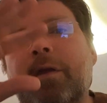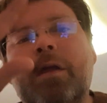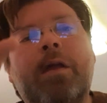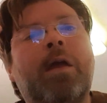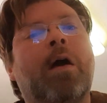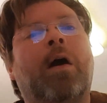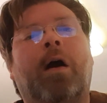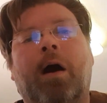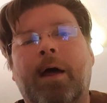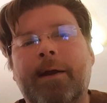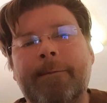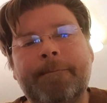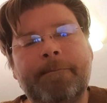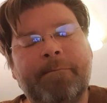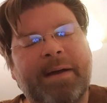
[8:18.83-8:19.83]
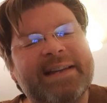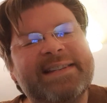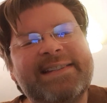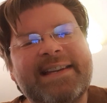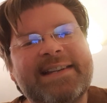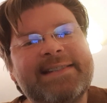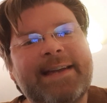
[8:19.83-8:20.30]
Gone by
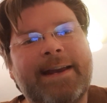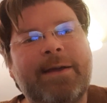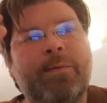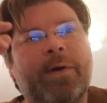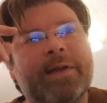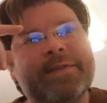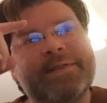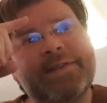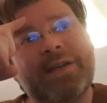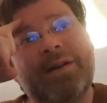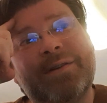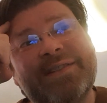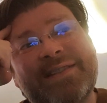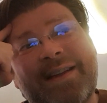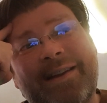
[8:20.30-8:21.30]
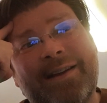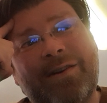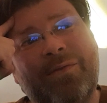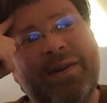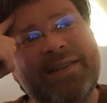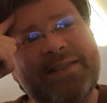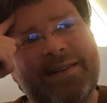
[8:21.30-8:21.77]
681. So it's not a
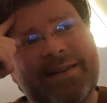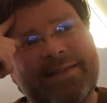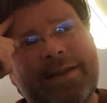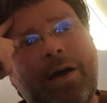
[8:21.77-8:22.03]
coincidence.